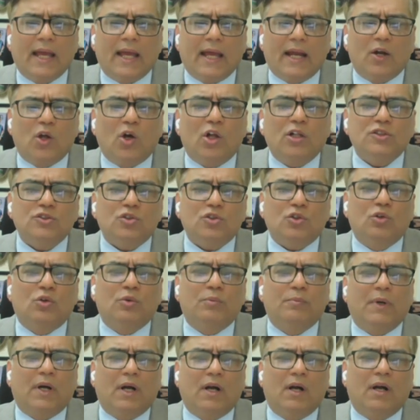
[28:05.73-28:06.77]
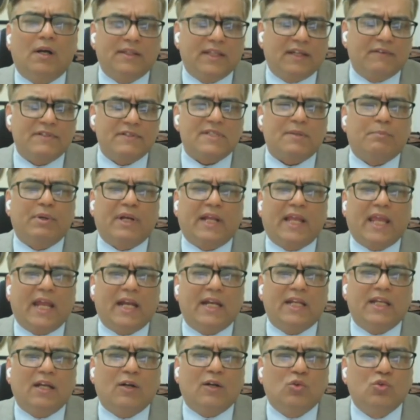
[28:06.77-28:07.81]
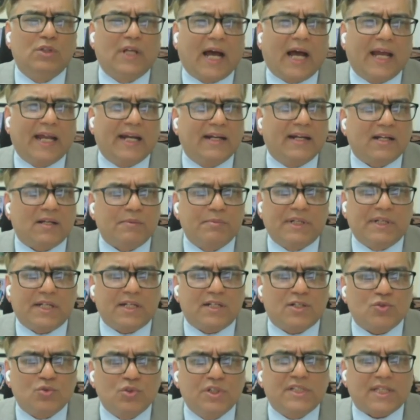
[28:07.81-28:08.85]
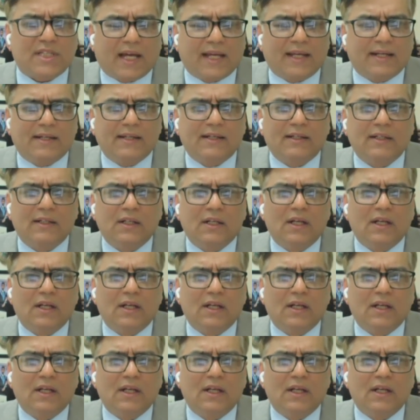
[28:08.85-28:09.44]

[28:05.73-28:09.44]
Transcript: And also, uh, there was a brigadier who died, committed suicide,